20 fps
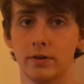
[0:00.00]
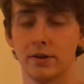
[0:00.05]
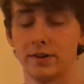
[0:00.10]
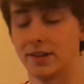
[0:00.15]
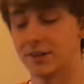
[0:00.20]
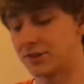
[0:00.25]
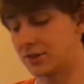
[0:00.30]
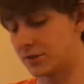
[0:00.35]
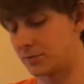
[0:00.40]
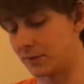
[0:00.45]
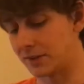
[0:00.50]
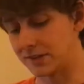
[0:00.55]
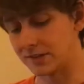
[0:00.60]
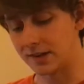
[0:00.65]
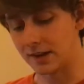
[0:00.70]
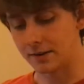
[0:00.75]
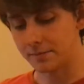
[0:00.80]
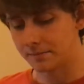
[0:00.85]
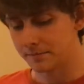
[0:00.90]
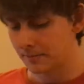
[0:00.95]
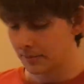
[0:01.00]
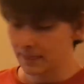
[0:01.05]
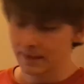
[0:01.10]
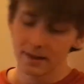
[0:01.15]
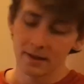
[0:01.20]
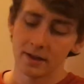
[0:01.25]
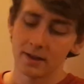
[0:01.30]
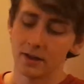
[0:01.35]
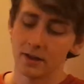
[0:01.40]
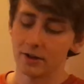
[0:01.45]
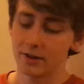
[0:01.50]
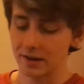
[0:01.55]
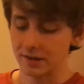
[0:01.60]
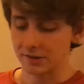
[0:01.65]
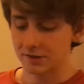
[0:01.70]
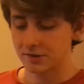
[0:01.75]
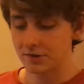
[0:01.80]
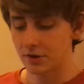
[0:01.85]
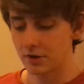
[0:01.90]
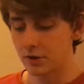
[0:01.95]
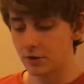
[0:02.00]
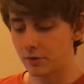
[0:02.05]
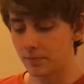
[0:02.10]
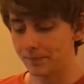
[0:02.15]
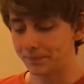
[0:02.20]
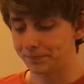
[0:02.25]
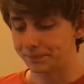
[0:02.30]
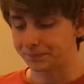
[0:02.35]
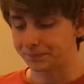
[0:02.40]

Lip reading: And that's just one side. Okay, so,